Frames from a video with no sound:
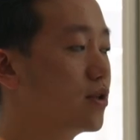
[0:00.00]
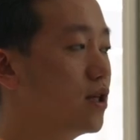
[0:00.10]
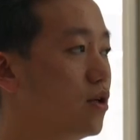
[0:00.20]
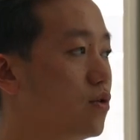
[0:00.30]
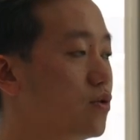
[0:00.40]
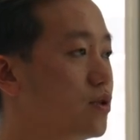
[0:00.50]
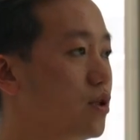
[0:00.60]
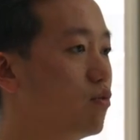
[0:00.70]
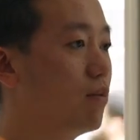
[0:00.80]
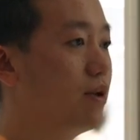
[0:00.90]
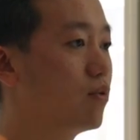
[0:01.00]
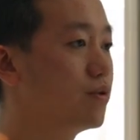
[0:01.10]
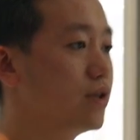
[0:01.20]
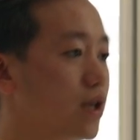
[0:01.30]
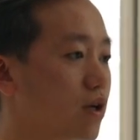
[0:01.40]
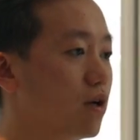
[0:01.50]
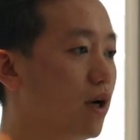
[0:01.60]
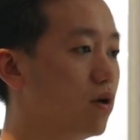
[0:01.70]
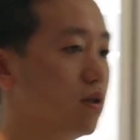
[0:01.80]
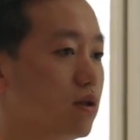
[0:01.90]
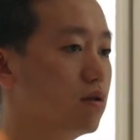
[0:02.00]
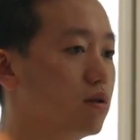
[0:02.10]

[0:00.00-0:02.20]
excited to see what people think about it.